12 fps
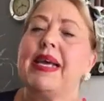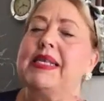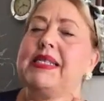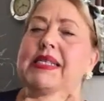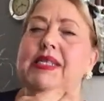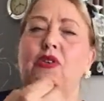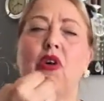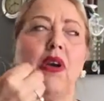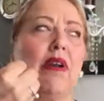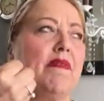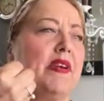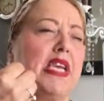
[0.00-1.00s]
It's got a
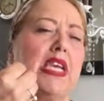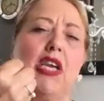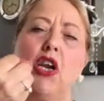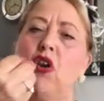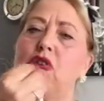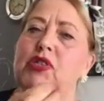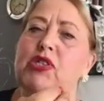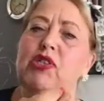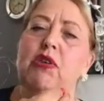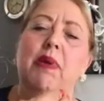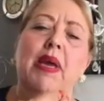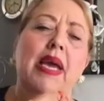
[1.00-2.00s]
lovely gloss
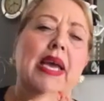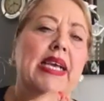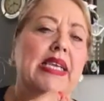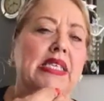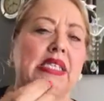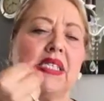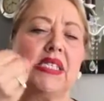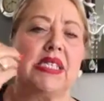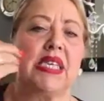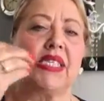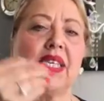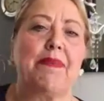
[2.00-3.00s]
to it. It
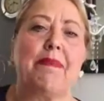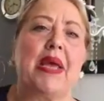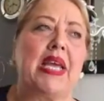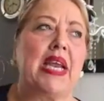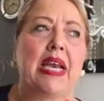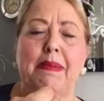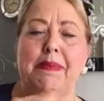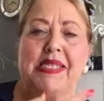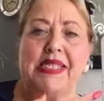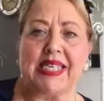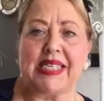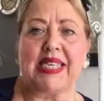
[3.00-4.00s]
doesn't make your lips
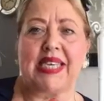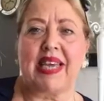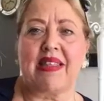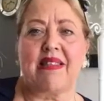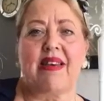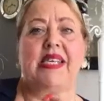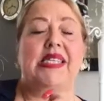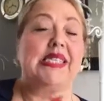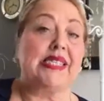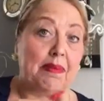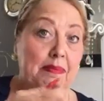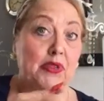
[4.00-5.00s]
stick together like
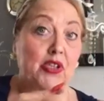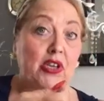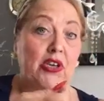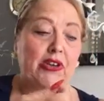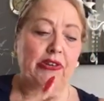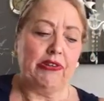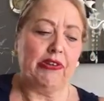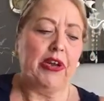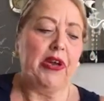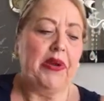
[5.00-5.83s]
some do.